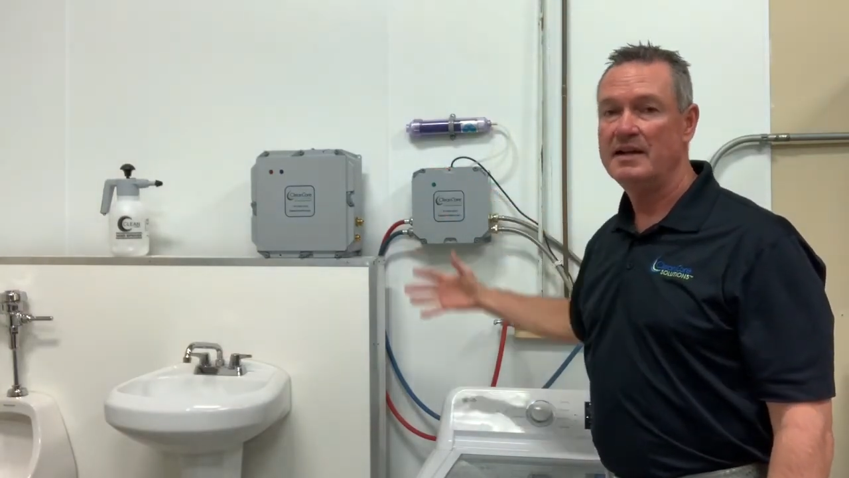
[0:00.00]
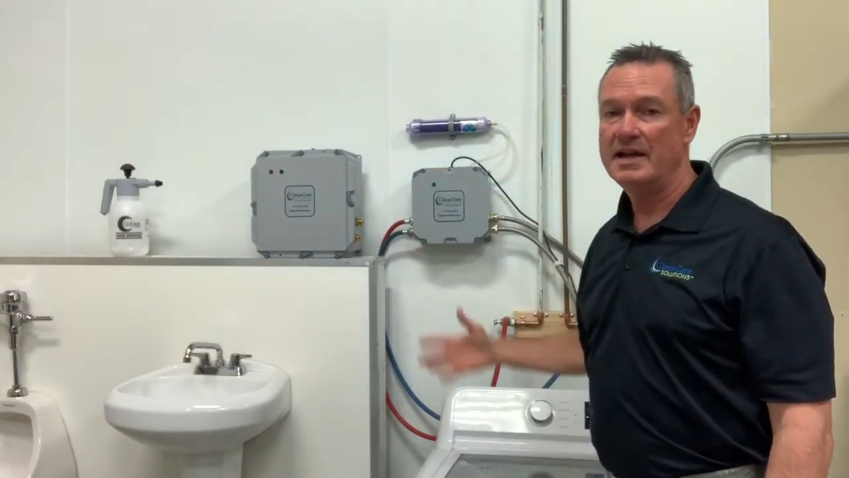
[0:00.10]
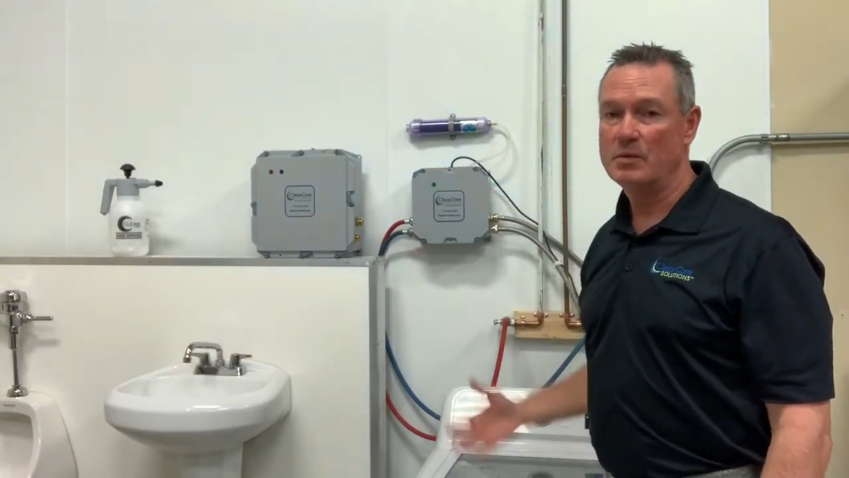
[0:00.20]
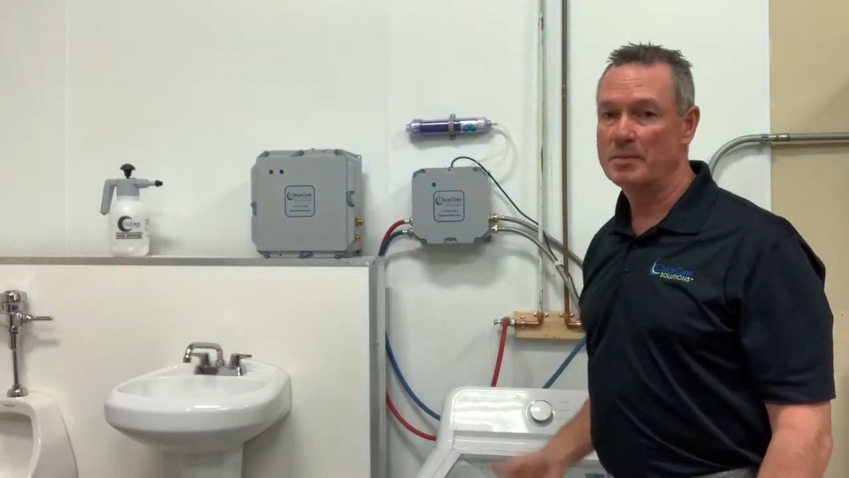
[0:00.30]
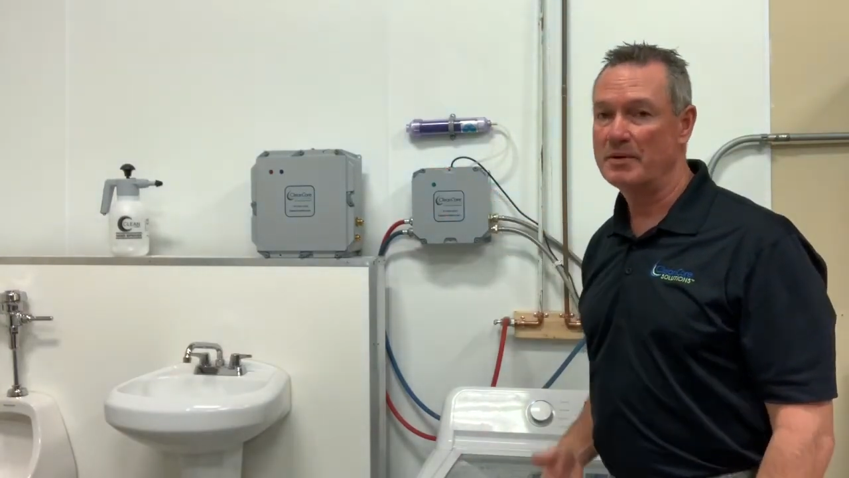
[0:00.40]

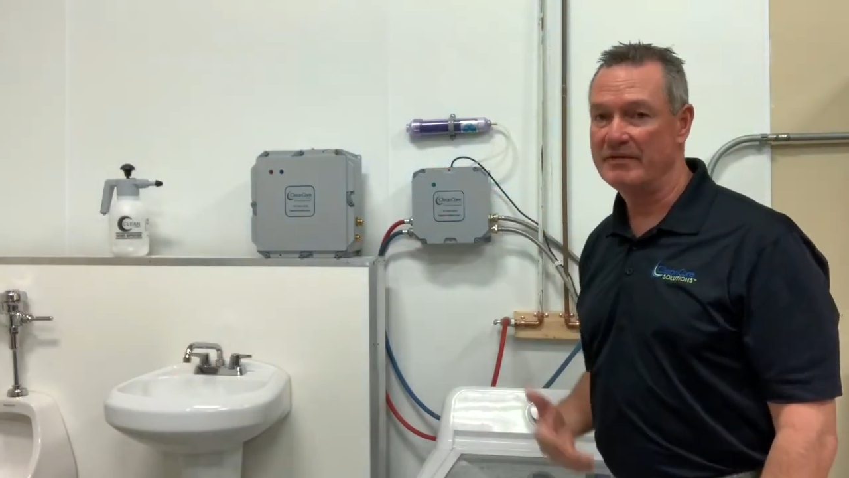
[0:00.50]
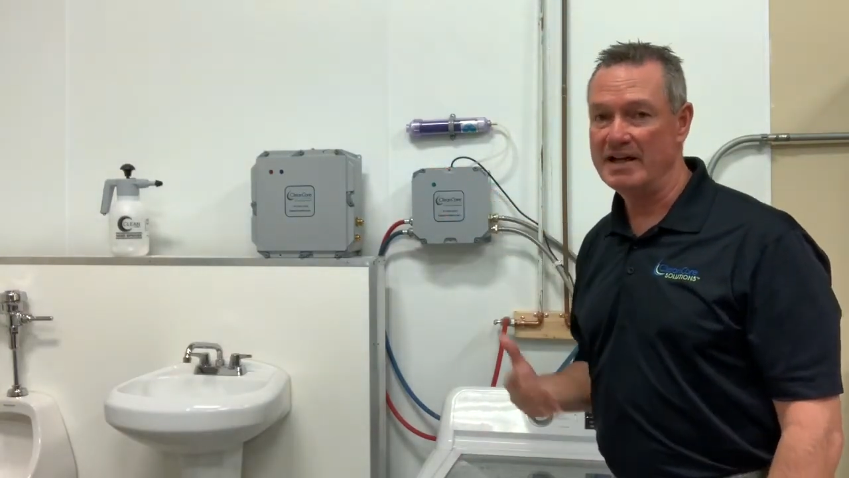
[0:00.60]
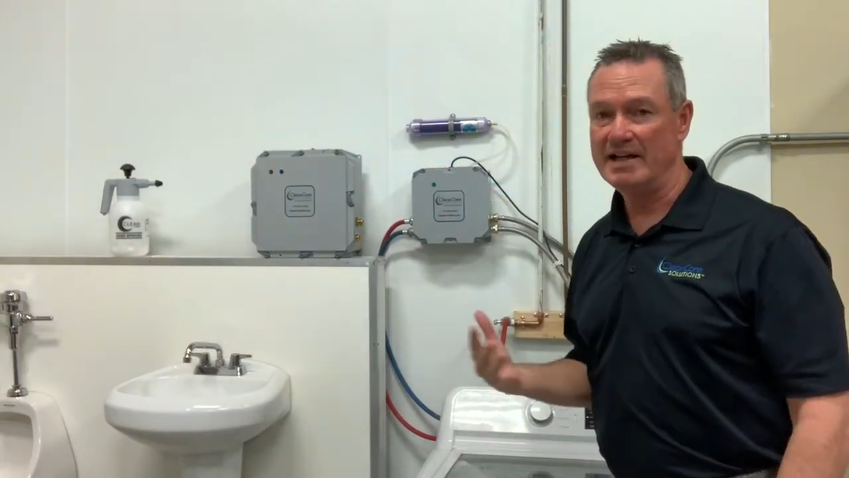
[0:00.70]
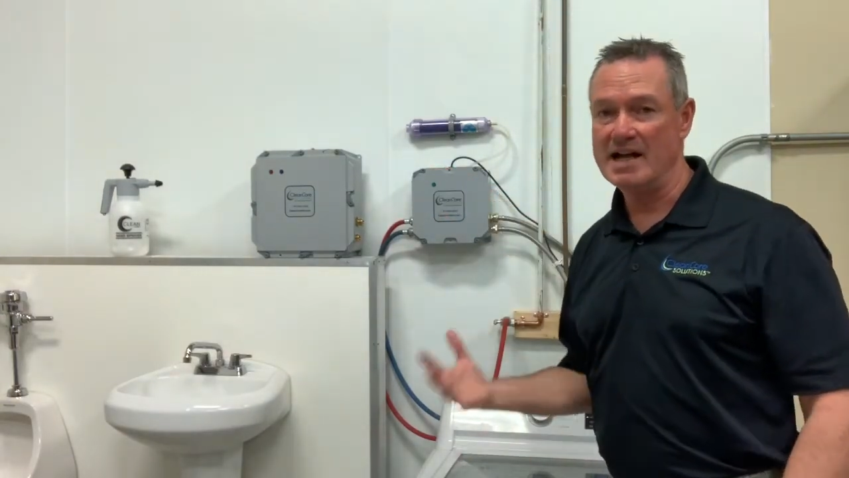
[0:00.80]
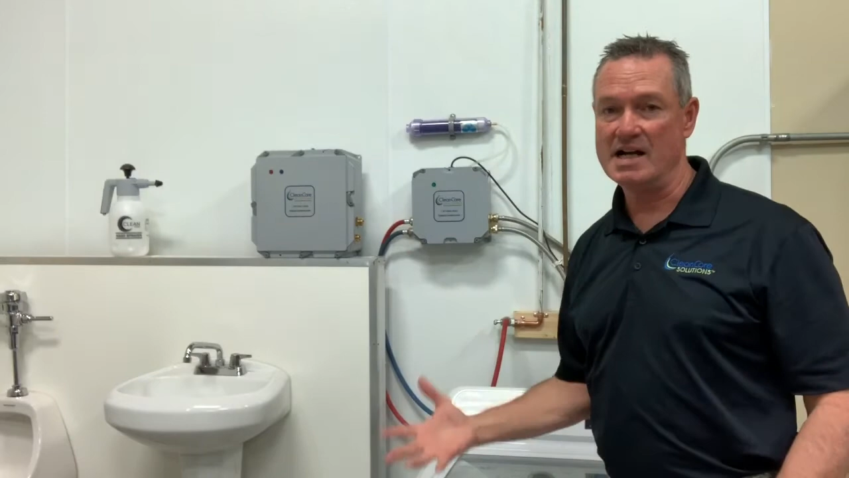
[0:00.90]
and we're
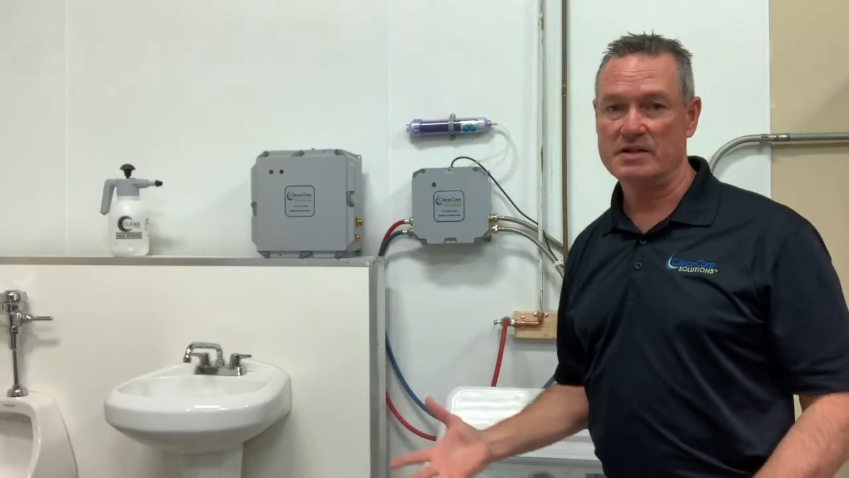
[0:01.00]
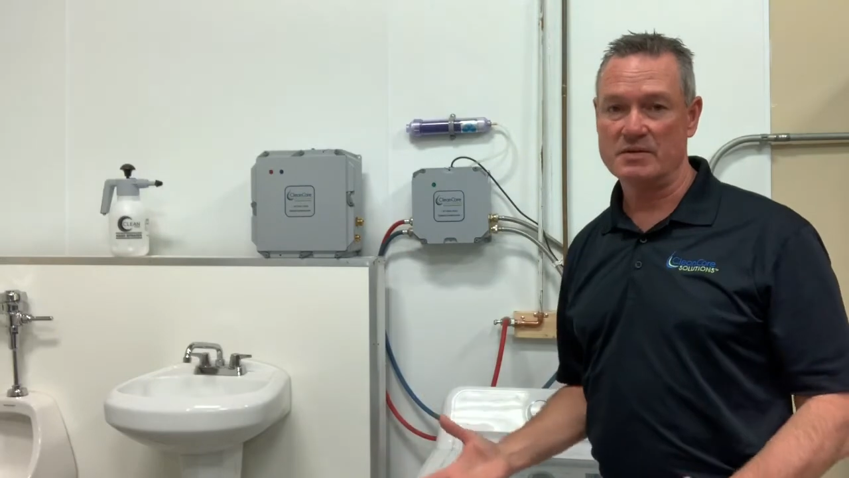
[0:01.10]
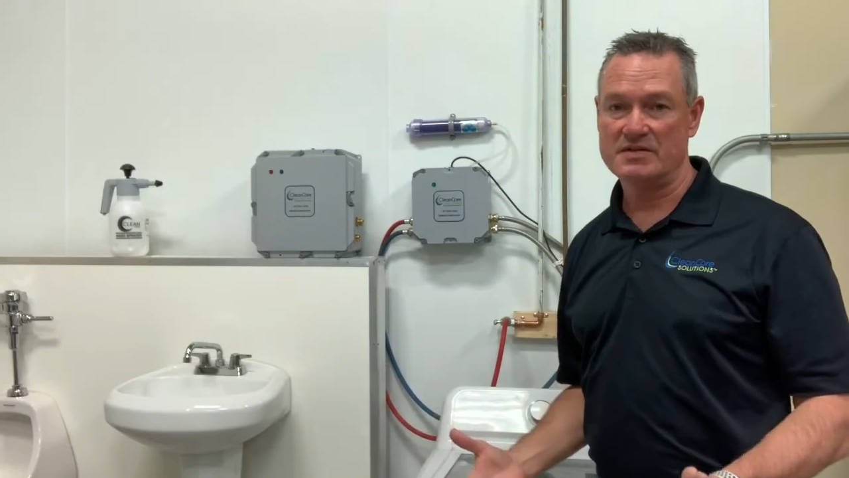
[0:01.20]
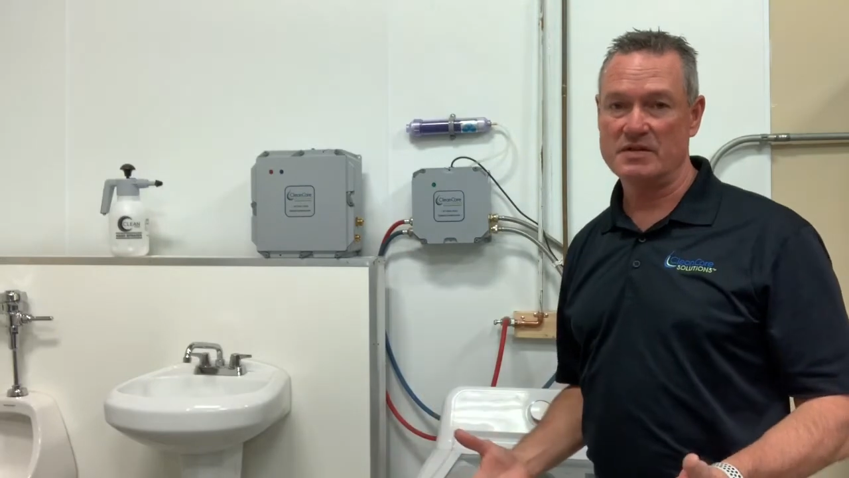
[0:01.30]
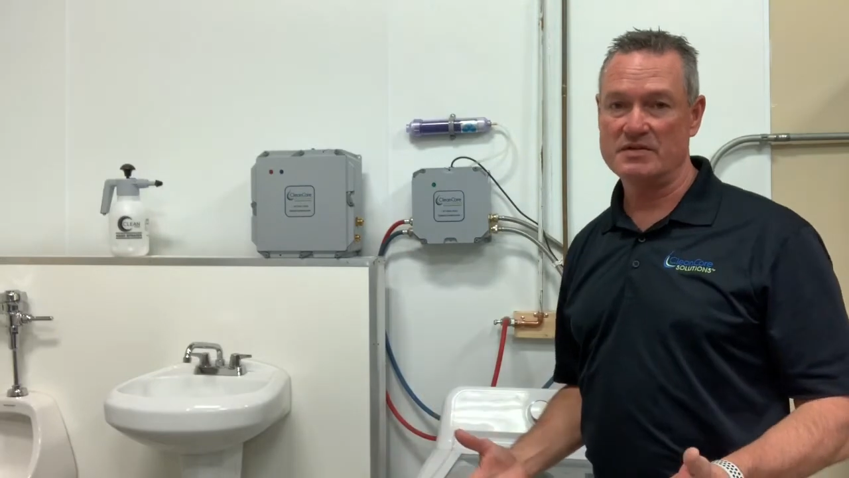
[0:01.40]
providing
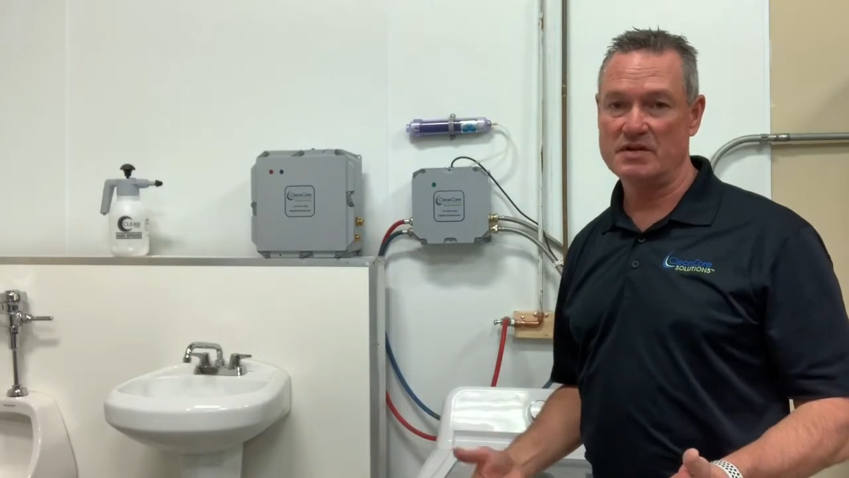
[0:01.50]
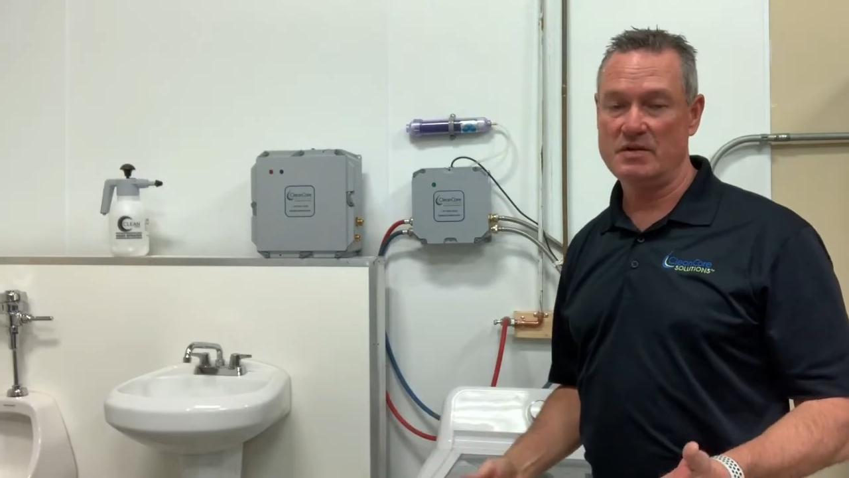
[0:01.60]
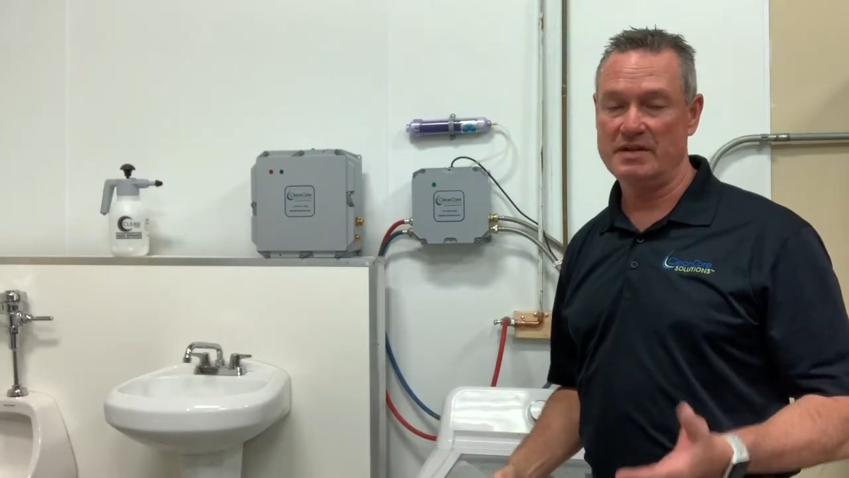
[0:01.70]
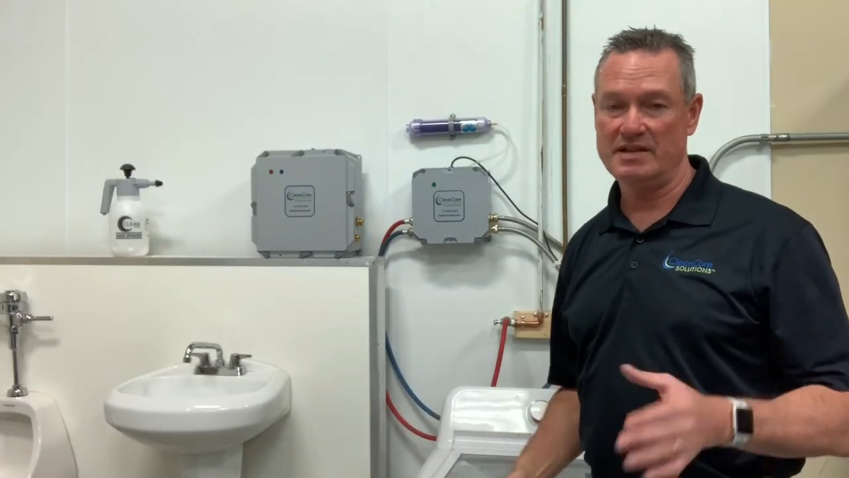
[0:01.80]
aqueous ozone